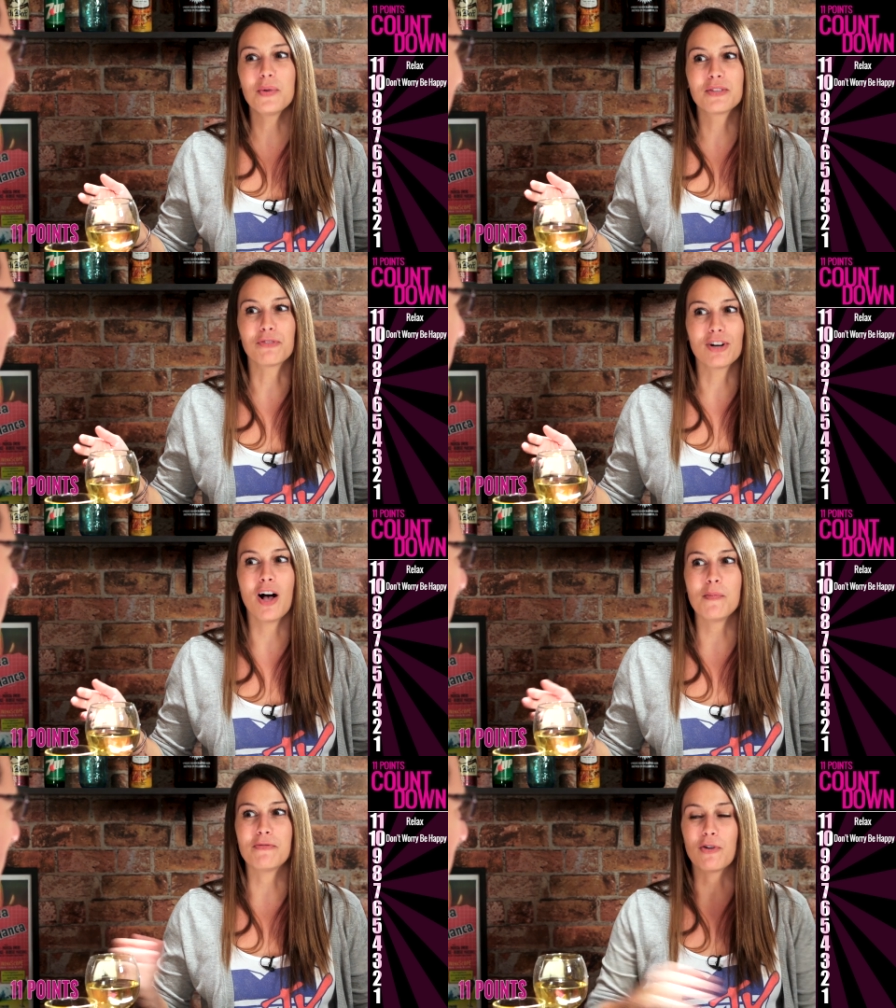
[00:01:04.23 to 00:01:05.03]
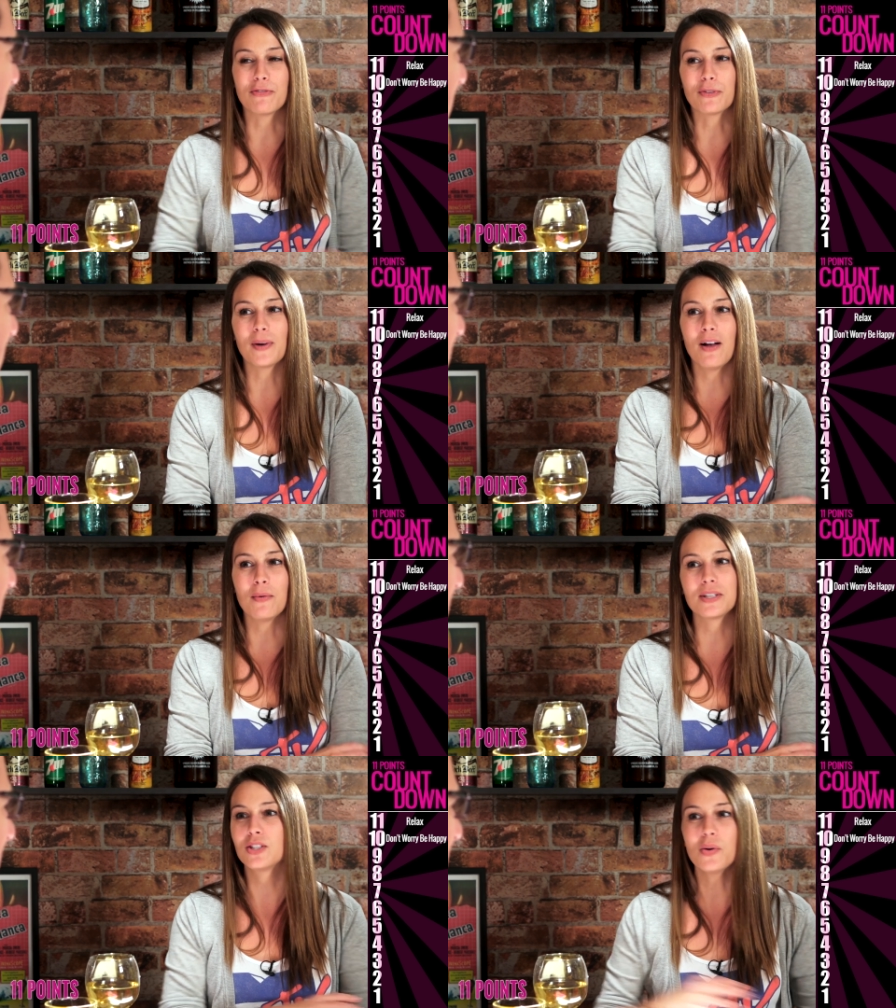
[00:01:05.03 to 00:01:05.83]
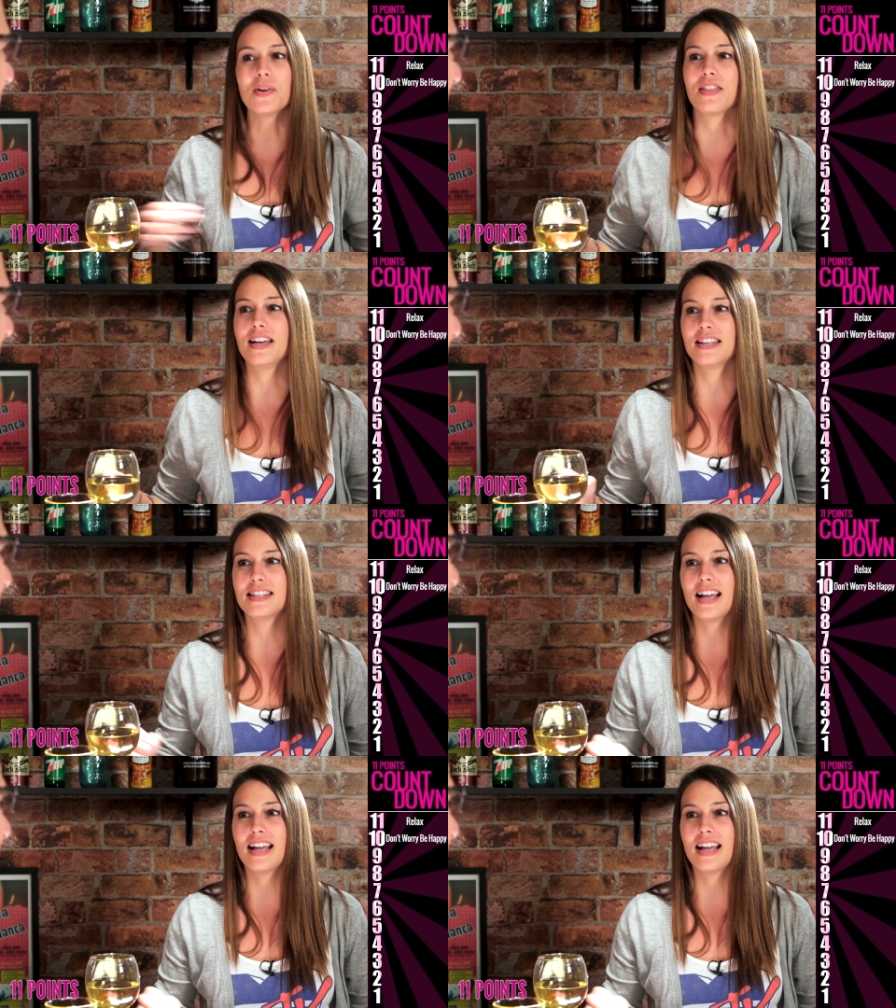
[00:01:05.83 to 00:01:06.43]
was Pharrell before Pharrell was doing this.